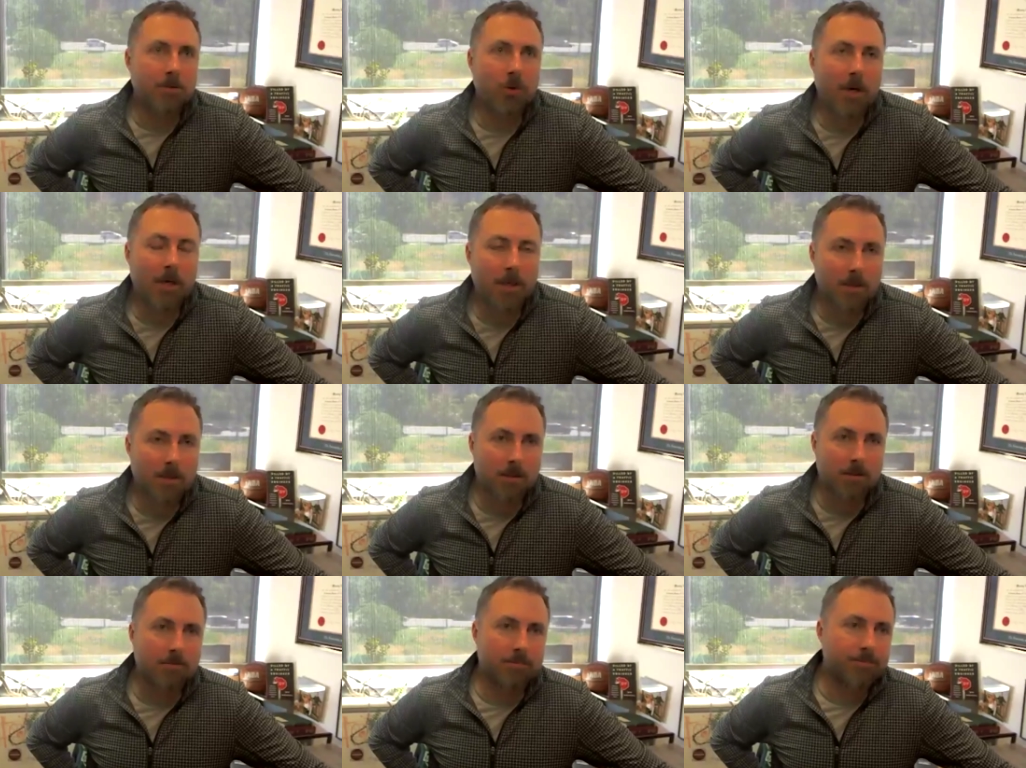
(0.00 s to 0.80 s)
try not
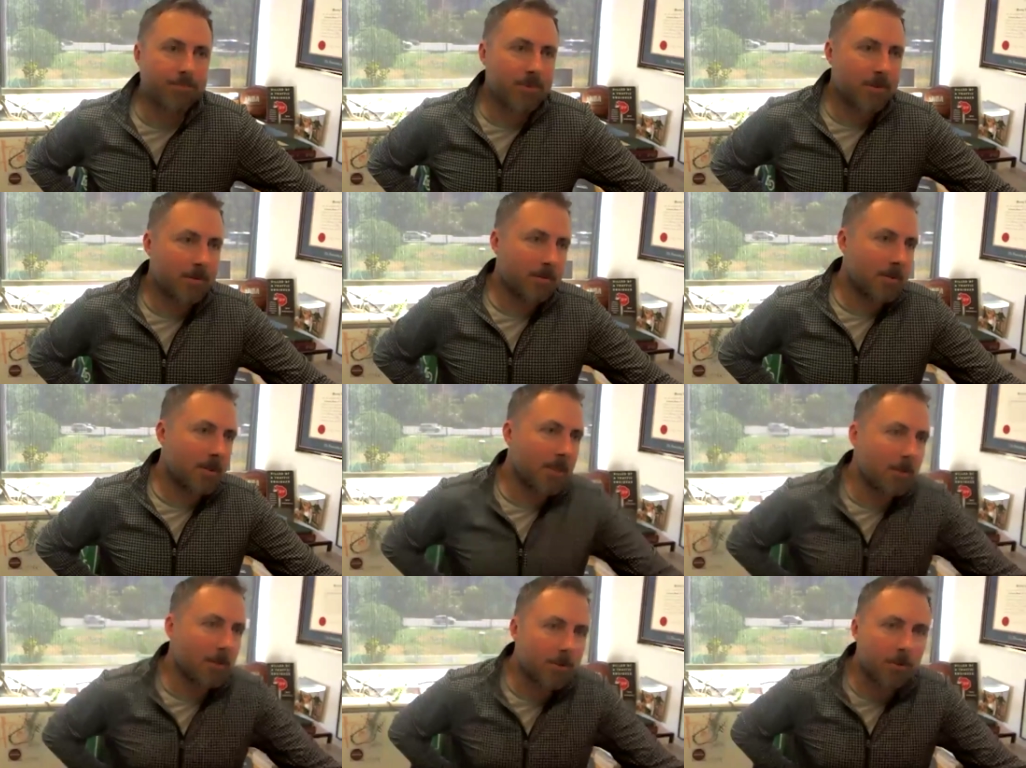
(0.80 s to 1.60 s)
to
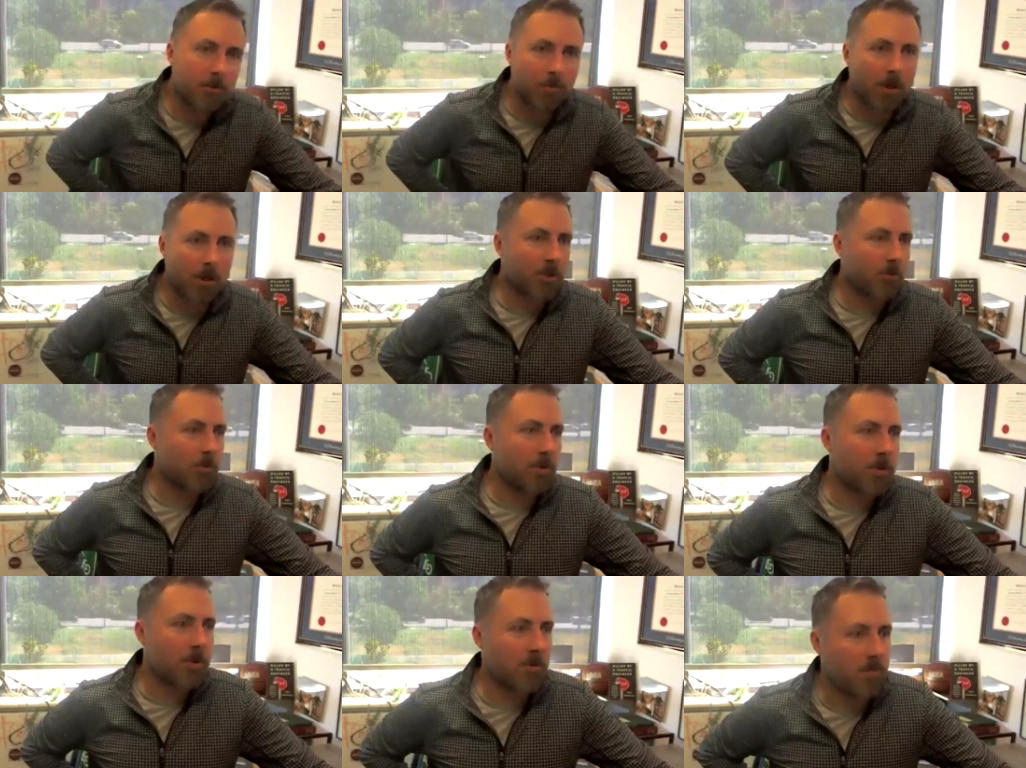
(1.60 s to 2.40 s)
deal too much
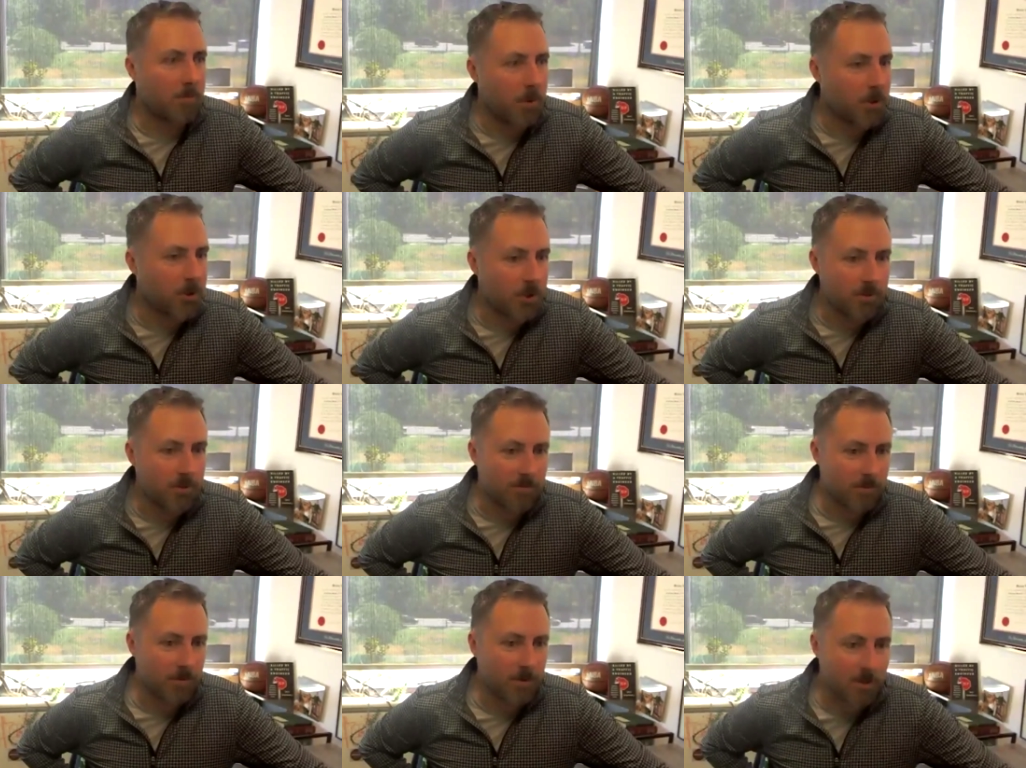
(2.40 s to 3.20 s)
with sort of budget
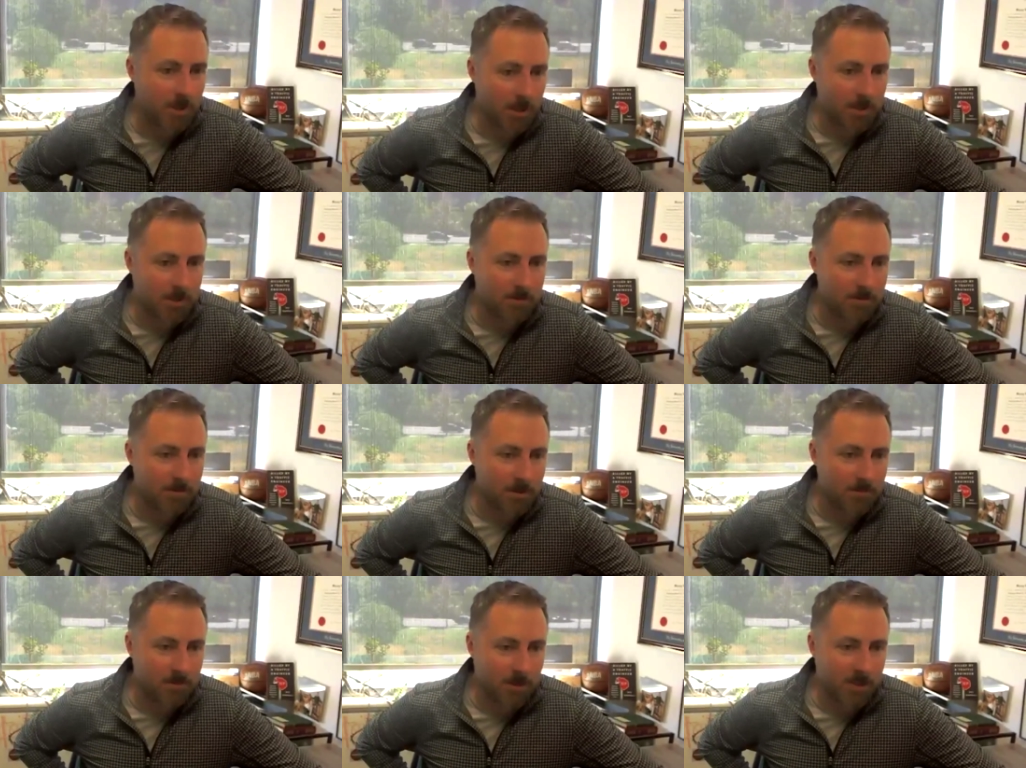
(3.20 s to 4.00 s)
for the sake
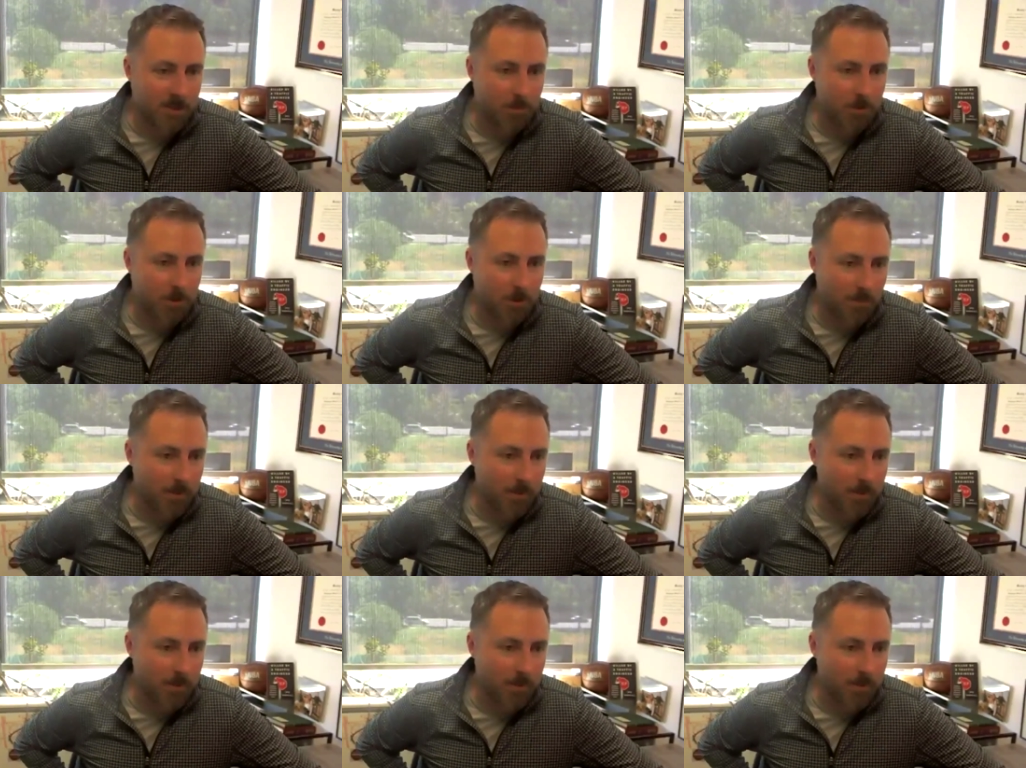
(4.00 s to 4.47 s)
of this book.